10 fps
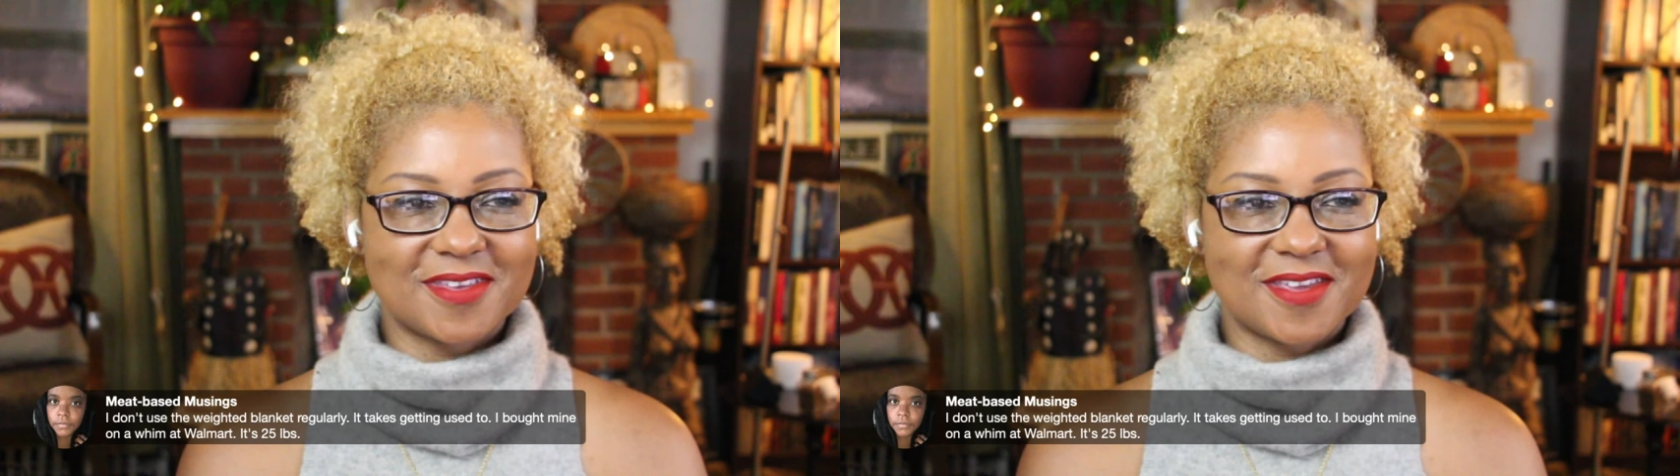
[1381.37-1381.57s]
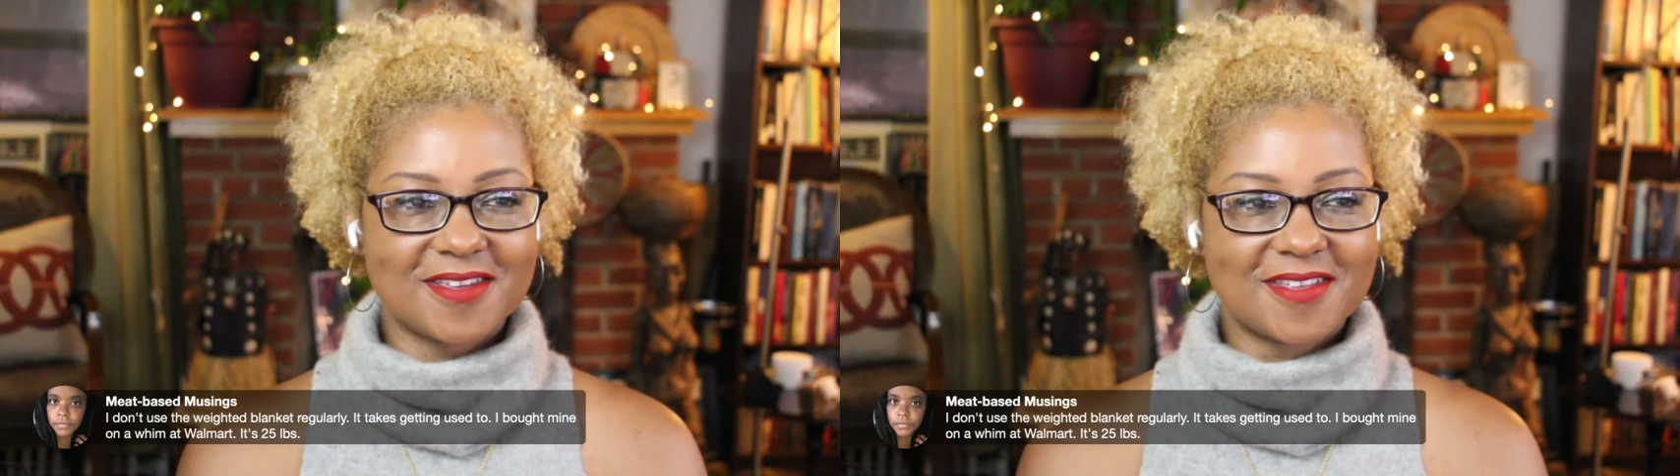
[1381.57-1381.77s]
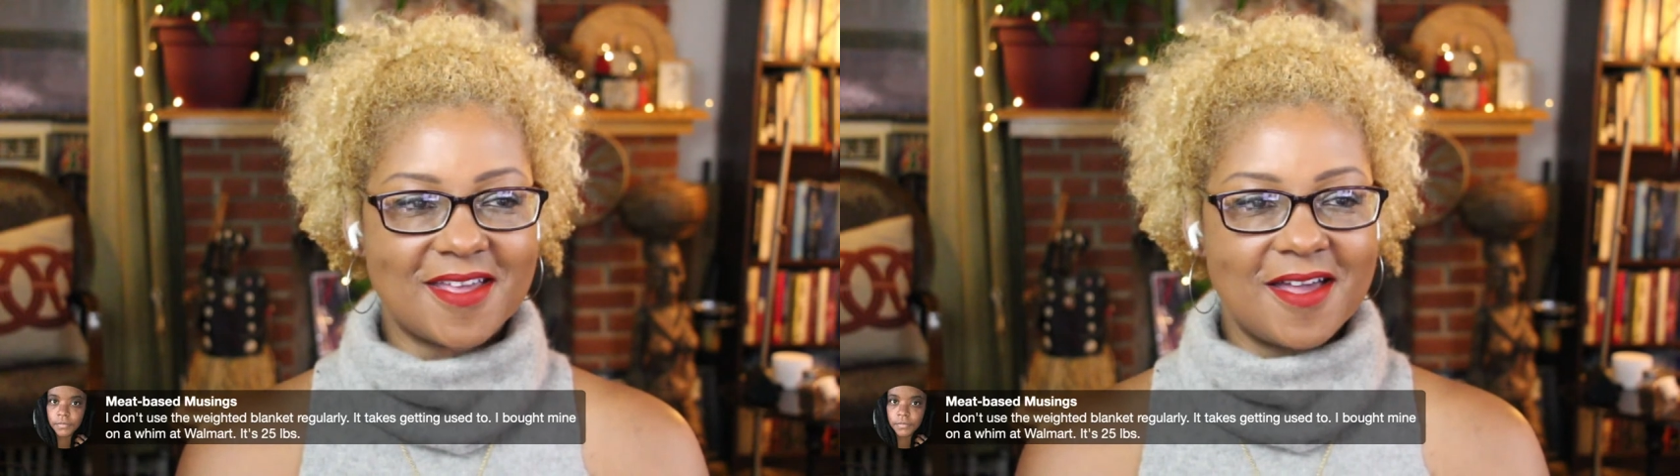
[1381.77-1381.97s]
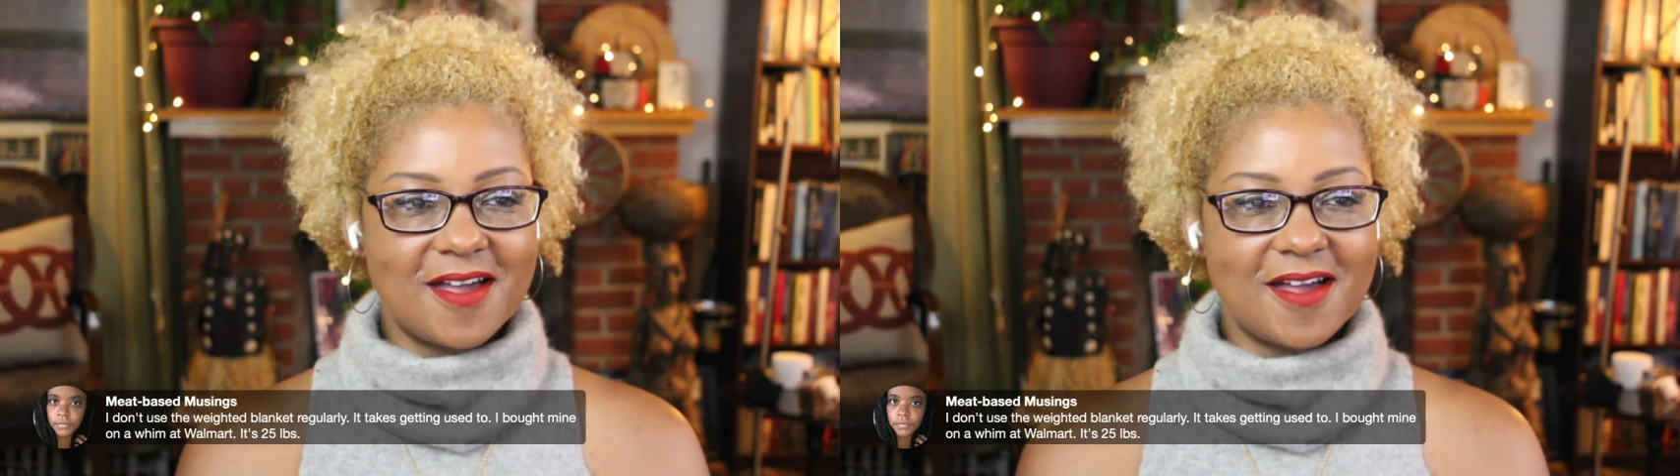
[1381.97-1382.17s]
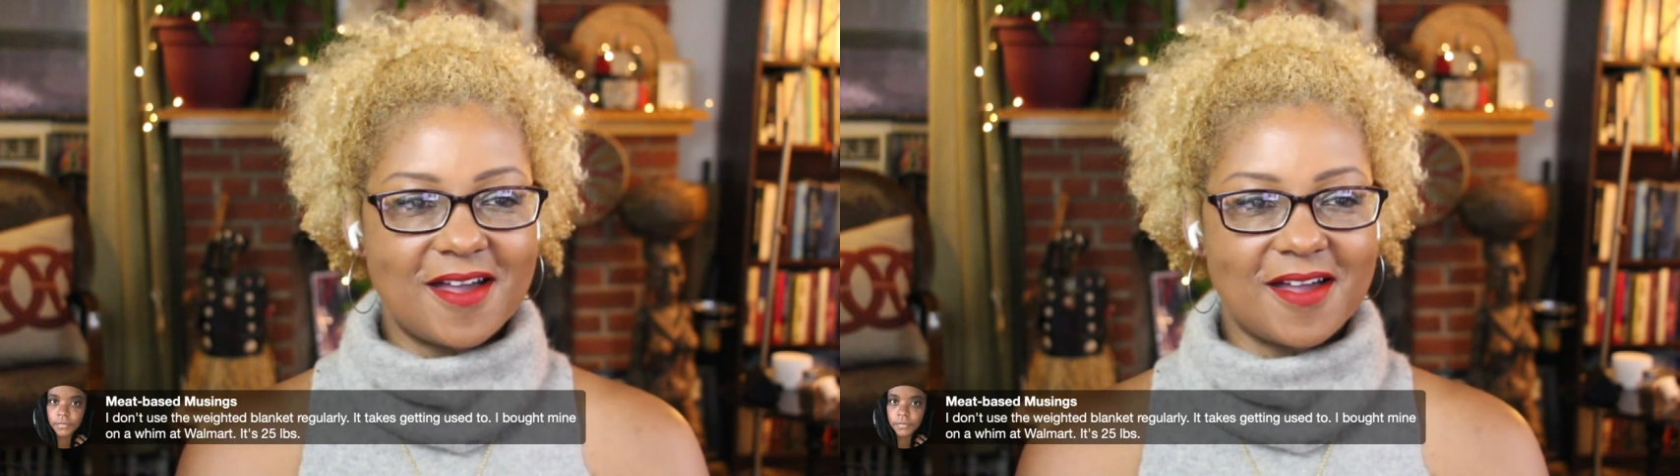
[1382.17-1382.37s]
see.
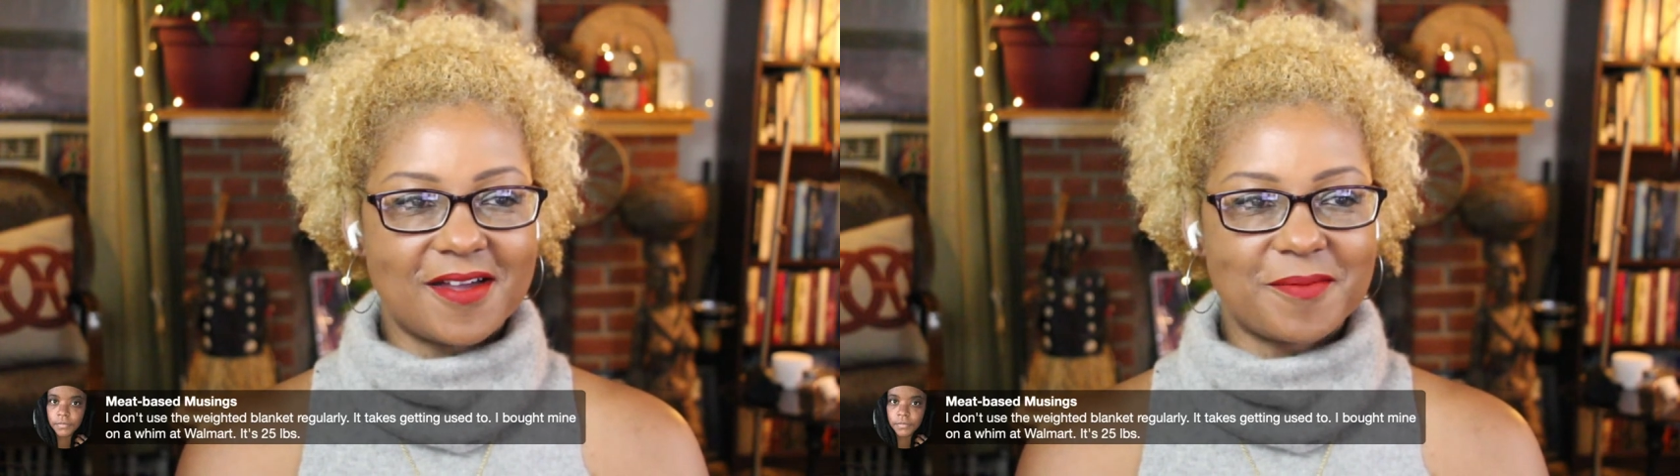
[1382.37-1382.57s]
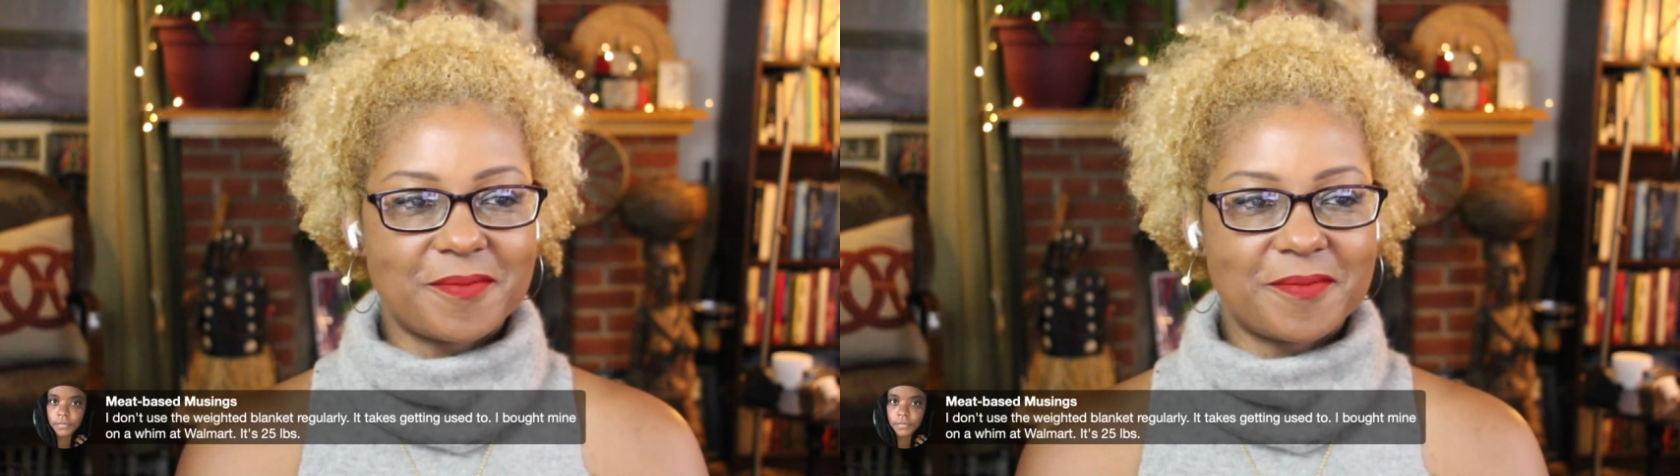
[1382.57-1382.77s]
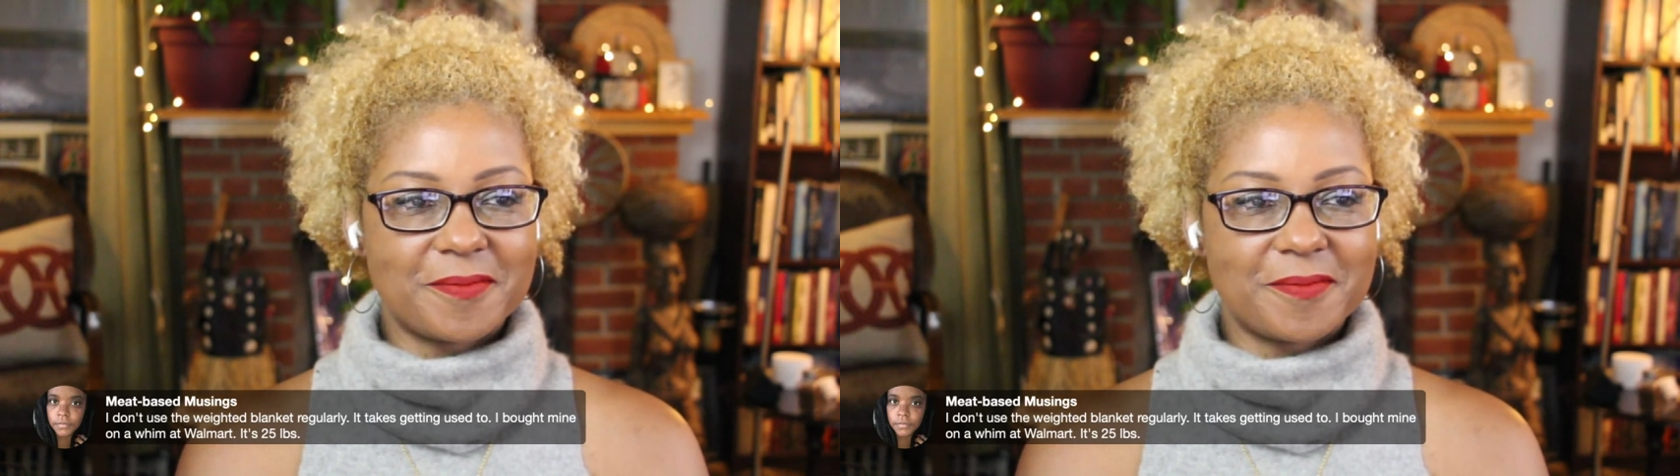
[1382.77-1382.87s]
But